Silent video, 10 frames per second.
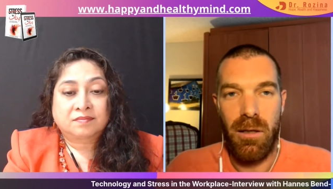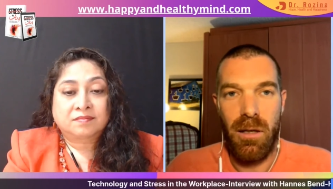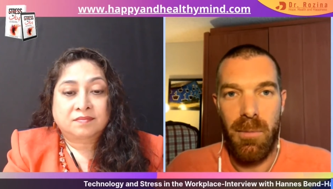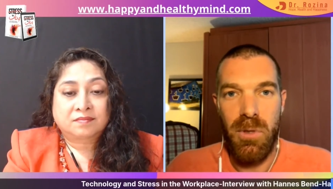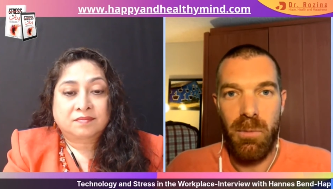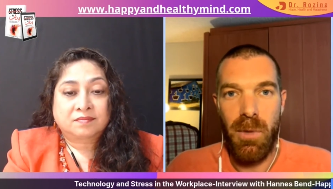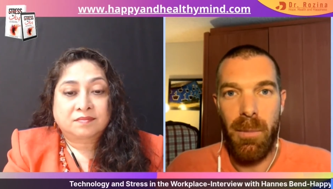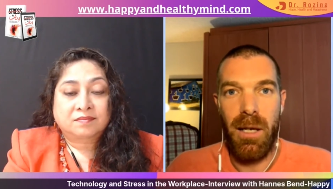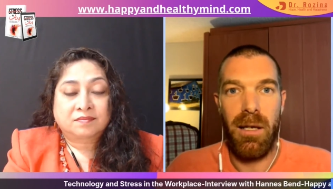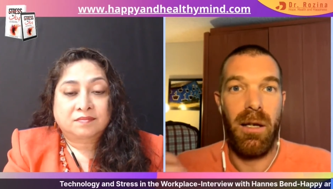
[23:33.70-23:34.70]
Speaker 1: comes to my
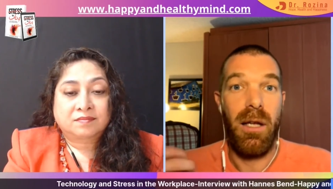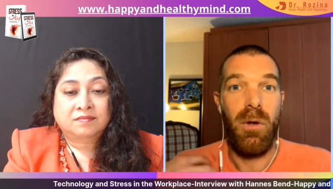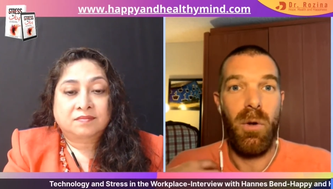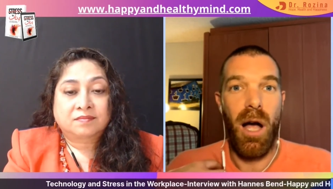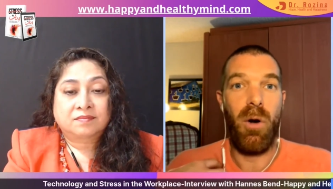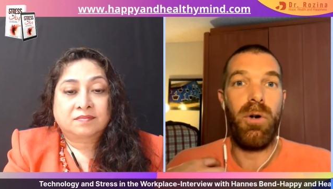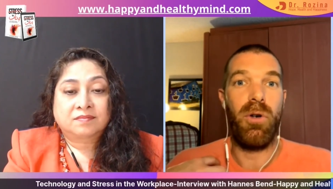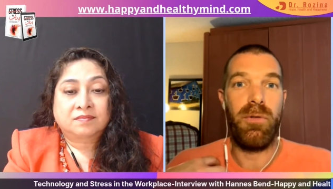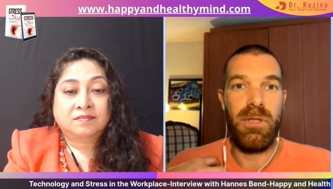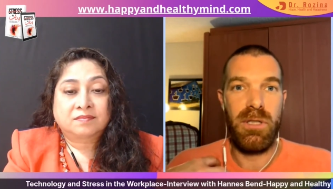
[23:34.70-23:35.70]
mind. Like our
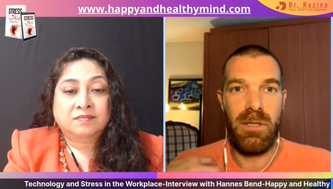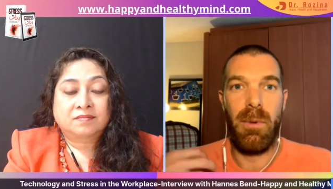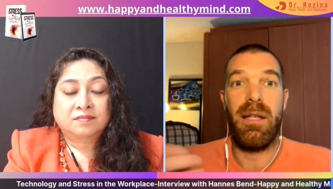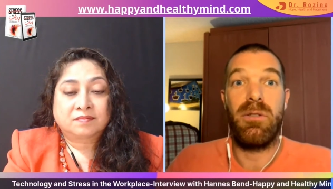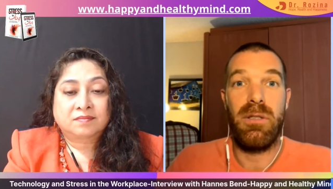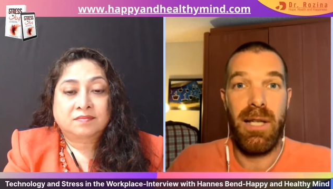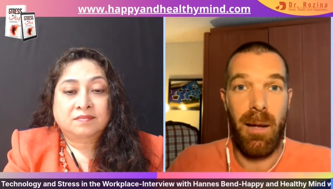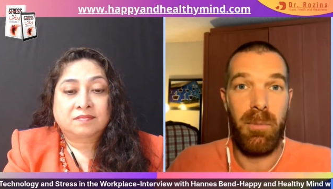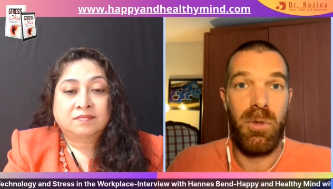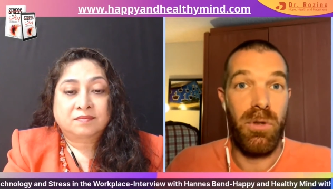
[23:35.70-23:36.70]
nervous system has to
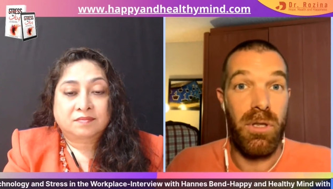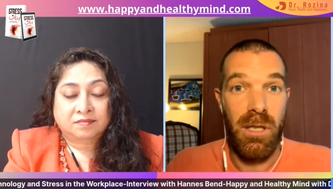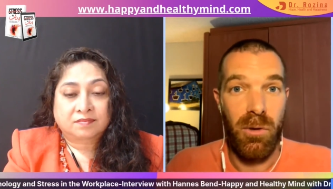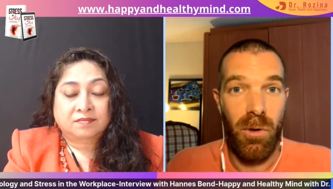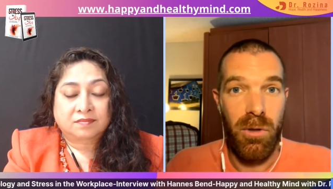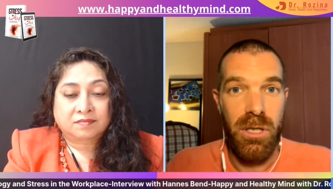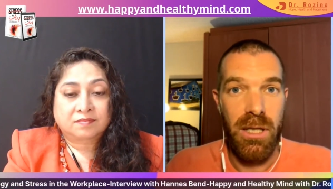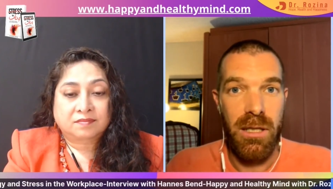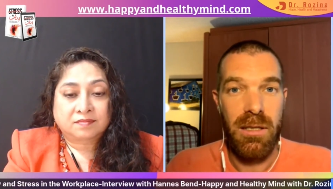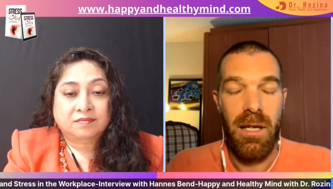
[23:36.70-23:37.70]
adapt to the
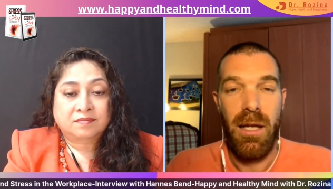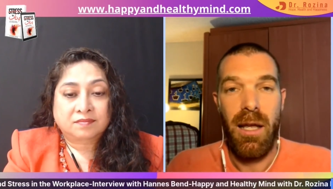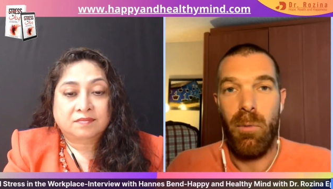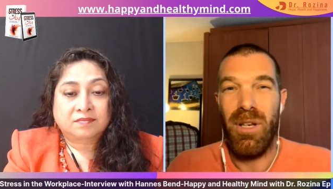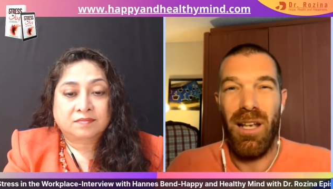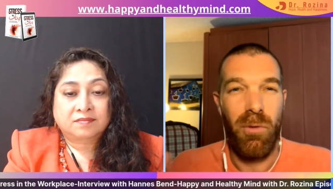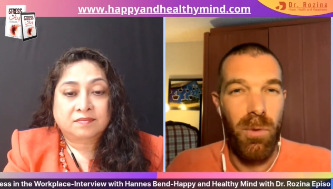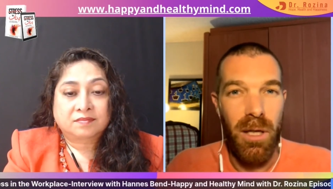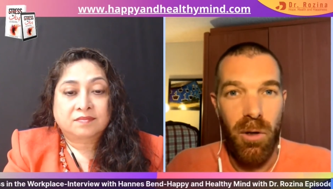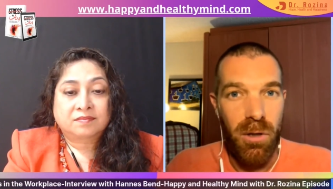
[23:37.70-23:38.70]
technologies. We never
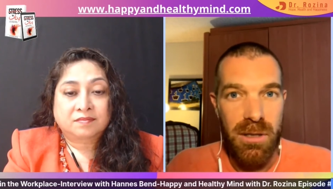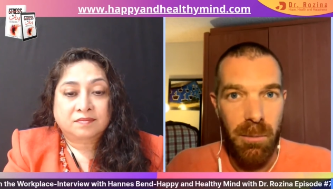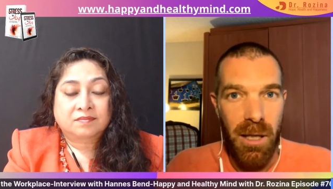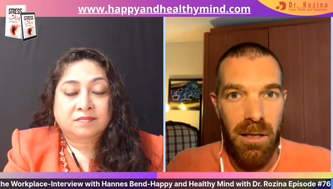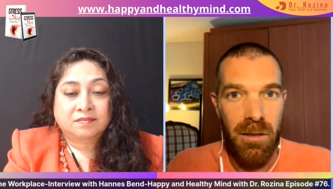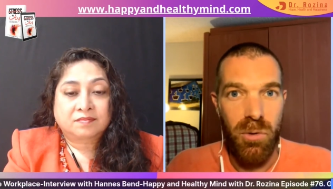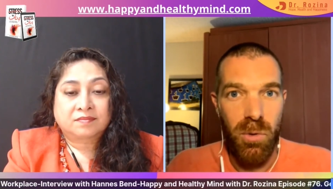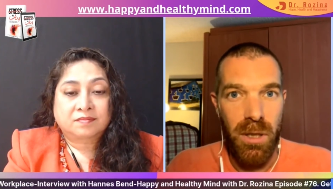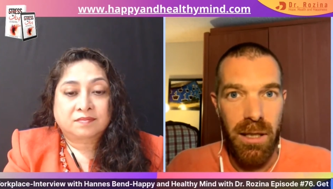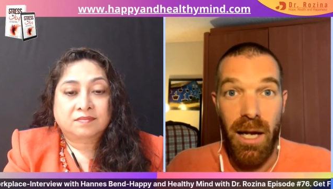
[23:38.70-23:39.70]
really look somebody
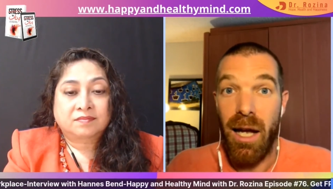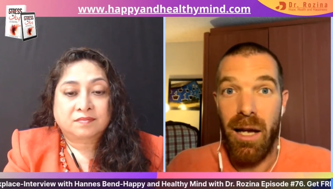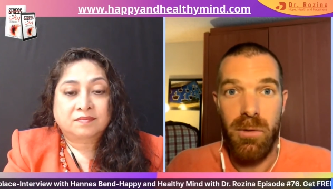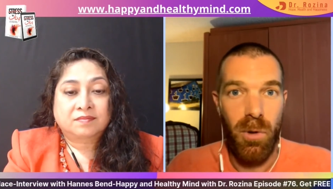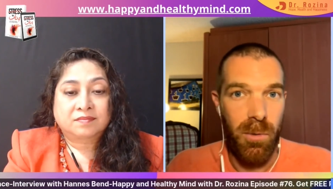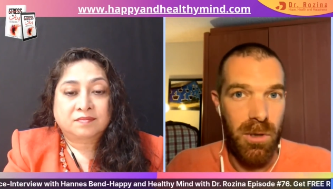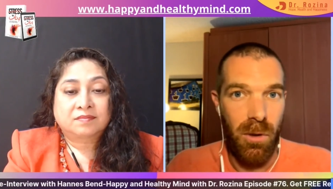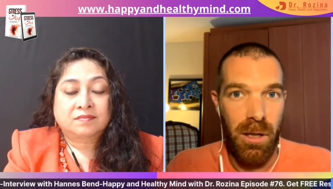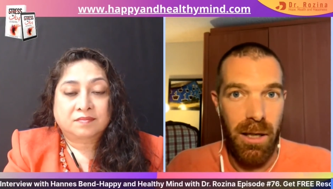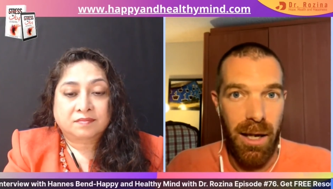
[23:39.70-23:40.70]
truly in the eyes. Mm-hmm. We always
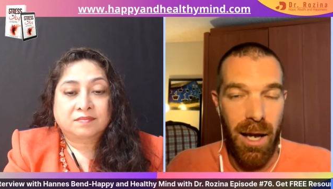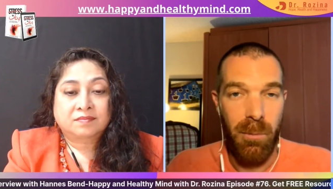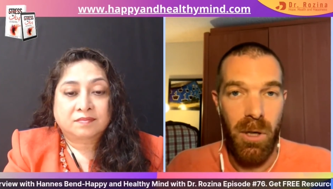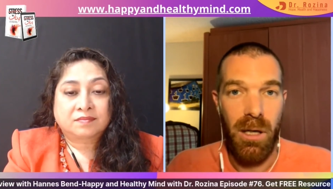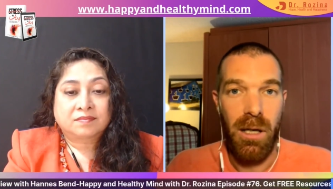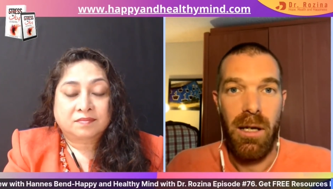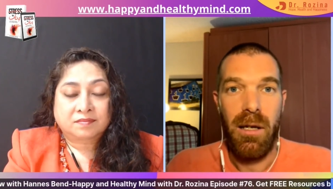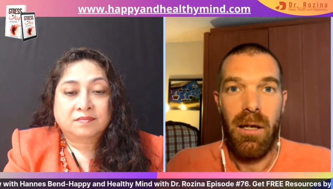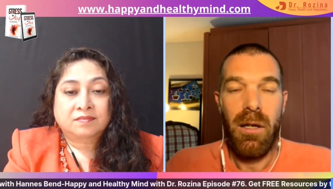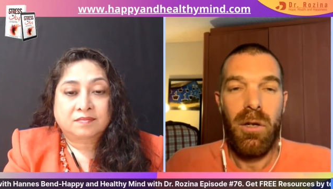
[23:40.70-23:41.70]
look in the camera.
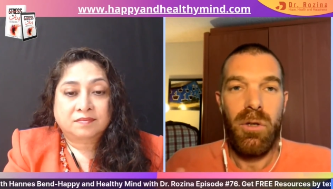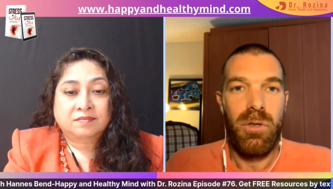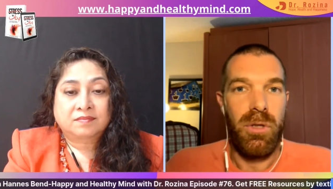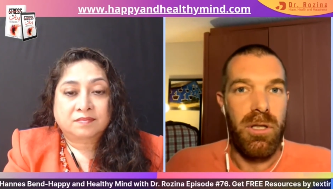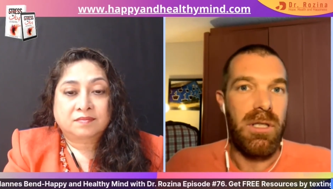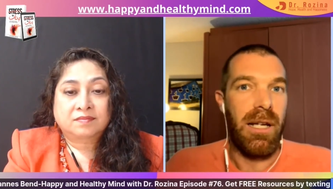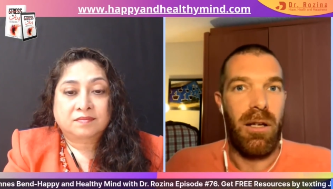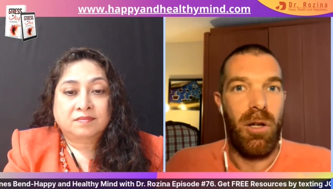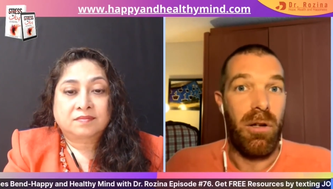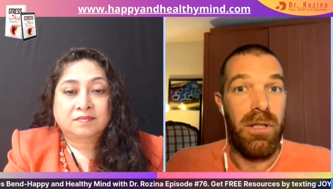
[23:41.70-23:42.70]
So there's like
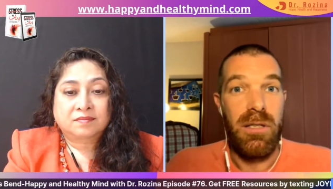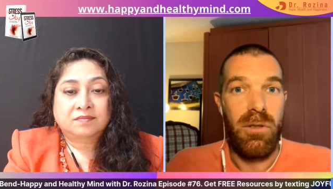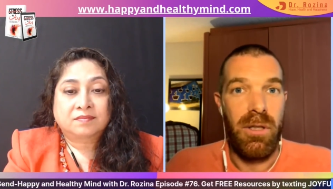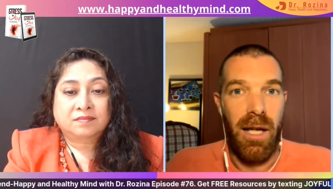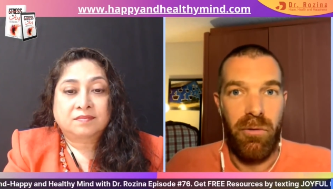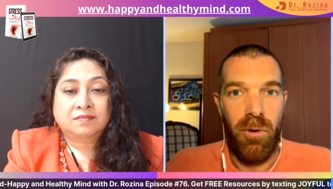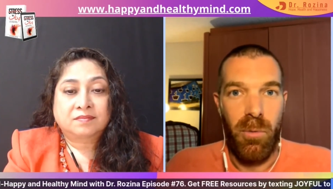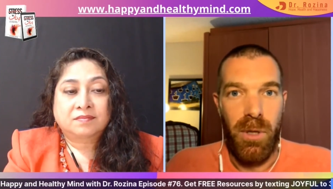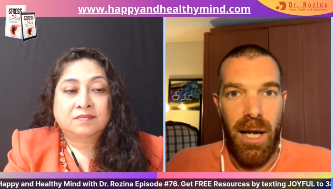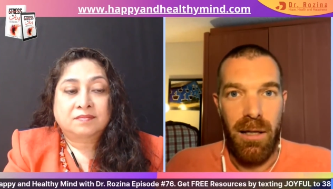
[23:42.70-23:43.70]
a lot of disconnect from
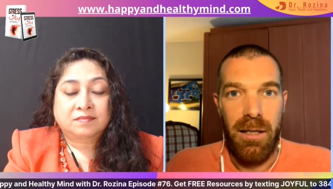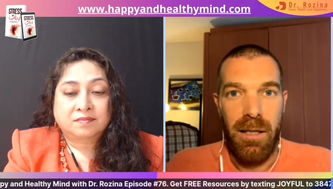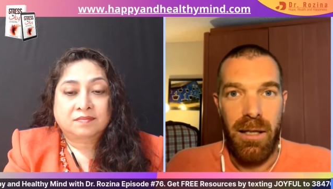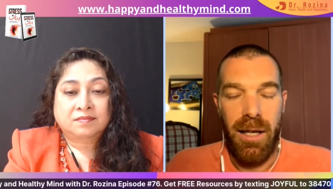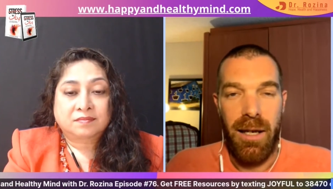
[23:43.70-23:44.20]
reality. And